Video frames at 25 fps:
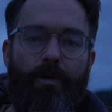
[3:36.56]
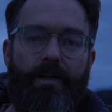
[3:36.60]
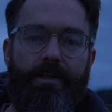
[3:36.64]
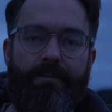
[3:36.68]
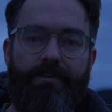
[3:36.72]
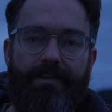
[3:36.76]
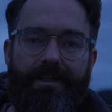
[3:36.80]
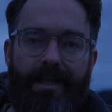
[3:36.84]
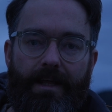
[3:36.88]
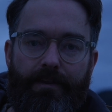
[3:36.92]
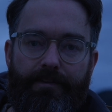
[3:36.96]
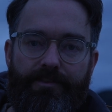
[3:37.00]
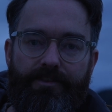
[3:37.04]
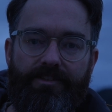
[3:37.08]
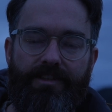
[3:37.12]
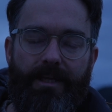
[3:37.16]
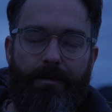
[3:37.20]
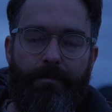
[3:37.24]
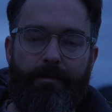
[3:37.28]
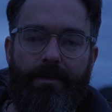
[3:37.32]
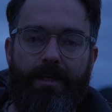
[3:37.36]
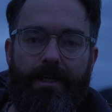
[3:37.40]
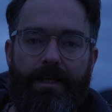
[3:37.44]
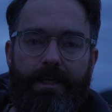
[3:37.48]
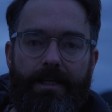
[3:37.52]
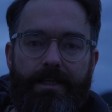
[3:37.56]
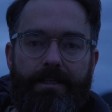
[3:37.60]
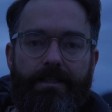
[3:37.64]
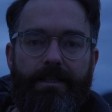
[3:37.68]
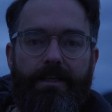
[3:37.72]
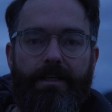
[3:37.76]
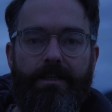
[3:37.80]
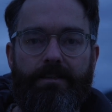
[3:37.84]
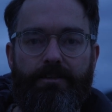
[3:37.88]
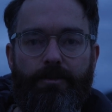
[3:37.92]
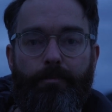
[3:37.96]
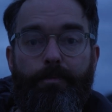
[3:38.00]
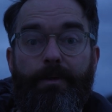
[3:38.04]
in
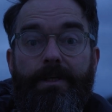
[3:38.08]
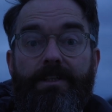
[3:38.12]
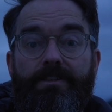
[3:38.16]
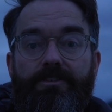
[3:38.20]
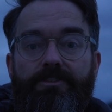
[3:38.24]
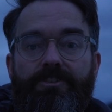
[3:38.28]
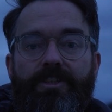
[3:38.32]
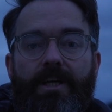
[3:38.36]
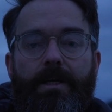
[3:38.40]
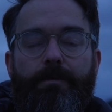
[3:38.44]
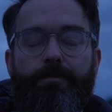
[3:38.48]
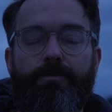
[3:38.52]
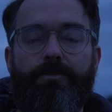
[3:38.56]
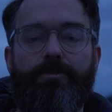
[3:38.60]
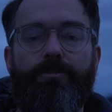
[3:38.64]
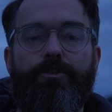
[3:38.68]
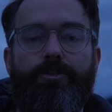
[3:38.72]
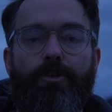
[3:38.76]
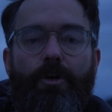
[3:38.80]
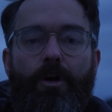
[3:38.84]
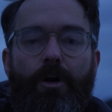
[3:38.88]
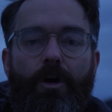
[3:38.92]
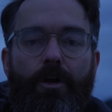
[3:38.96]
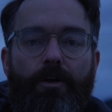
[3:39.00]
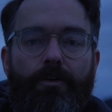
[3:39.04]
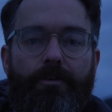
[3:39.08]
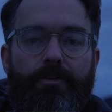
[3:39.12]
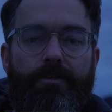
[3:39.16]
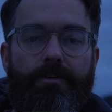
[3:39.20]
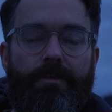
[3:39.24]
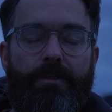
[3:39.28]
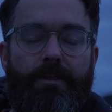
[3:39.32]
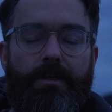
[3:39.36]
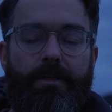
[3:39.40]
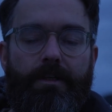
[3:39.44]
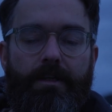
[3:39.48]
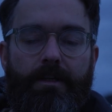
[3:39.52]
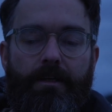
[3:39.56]
Gethsemane to Peter, James and
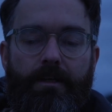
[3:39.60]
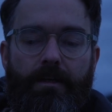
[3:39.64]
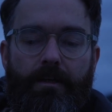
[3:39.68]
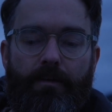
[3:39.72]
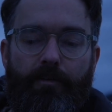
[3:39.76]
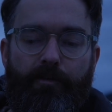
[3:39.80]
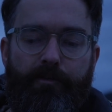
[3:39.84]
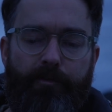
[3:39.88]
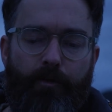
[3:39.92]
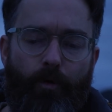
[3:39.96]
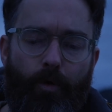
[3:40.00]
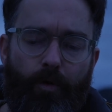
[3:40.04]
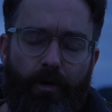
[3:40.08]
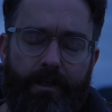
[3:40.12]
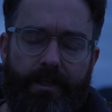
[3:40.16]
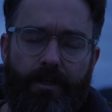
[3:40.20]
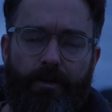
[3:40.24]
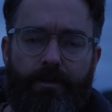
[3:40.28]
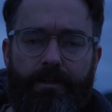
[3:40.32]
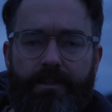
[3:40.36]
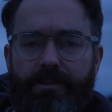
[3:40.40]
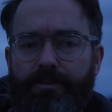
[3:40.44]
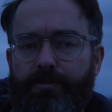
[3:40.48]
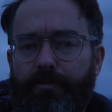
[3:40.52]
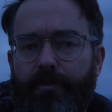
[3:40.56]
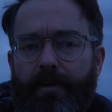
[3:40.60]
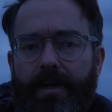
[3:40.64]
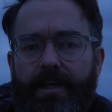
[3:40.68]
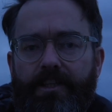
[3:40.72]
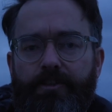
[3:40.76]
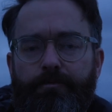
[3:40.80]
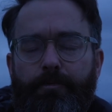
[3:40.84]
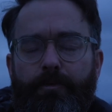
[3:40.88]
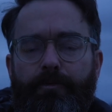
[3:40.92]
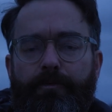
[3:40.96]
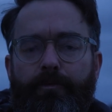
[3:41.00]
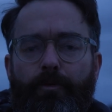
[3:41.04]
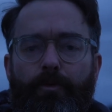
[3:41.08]
John, falling on his
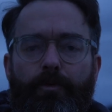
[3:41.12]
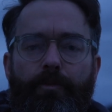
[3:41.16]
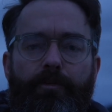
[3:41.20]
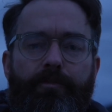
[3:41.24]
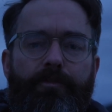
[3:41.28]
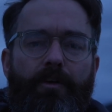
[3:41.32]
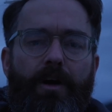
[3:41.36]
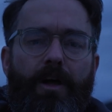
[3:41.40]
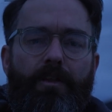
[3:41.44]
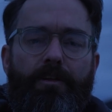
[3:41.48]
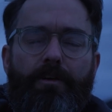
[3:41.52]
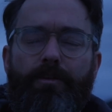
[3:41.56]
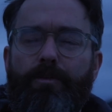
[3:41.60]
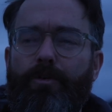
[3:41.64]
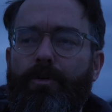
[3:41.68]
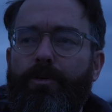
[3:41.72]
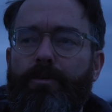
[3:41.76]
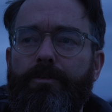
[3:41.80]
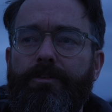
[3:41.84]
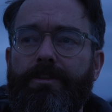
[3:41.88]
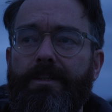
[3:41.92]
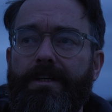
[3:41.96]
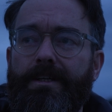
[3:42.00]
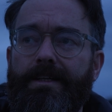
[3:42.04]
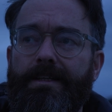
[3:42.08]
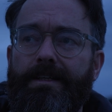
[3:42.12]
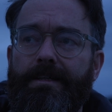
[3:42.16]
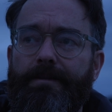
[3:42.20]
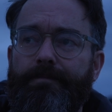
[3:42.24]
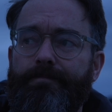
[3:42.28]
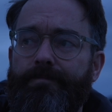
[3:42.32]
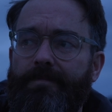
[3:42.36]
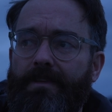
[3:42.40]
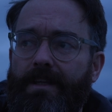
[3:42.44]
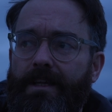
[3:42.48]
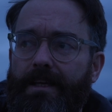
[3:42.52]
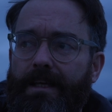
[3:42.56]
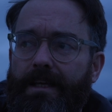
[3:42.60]
face before the Father, Lord,
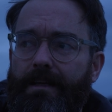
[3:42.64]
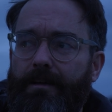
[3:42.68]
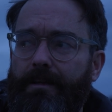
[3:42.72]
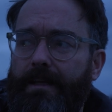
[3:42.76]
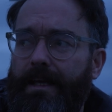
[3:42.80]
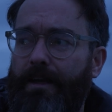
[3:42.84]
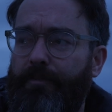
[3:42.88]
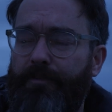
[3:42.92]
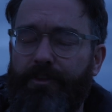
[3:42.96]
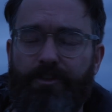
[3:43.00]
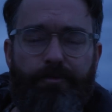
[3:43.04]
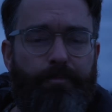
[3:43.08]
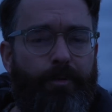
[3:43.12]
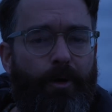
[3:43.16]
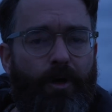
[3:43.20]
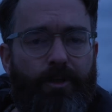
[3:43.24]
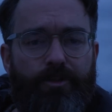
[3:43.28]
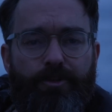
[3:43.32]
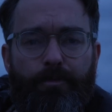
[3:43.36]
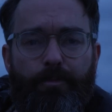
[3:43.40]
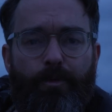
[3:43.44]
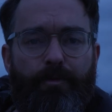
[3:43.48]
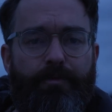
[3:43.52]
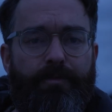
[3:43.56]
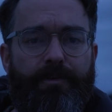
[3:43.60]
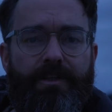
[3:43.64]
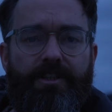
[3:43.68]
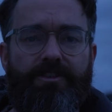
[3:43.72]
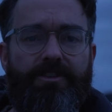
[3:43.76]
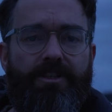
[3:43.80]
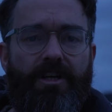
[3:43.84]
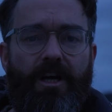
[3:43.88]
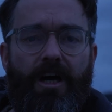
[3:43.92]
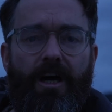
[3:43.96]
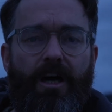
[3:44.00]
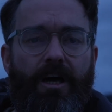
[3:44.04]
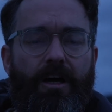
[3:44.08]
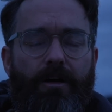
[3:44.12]
if it's possible for this
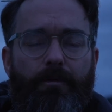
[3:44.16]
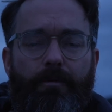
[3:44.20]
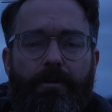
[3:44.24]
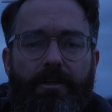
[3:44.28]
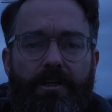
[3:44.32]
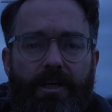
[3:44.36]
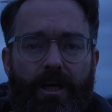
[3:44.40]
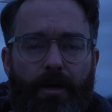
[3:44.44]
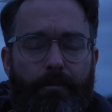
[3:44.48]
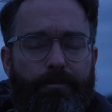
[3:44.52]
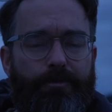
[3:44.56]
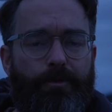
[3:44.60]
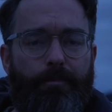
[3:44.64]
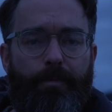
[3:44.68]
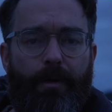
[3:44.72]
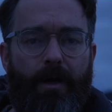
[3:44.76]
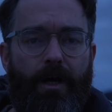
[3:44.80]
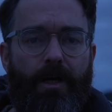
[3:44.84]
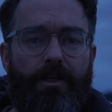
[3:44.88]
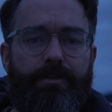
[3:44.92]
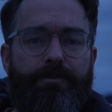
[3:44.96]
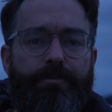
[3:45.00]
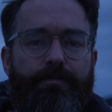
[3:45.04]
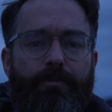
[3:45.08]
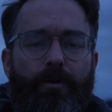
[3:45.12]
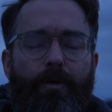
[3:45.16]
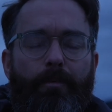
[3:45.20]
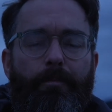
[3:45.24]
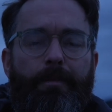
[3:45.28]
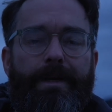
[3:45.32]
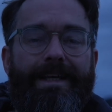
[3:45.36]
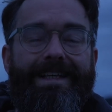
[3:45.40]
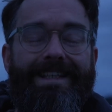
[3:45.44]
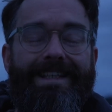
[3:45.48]
cup to pass from me,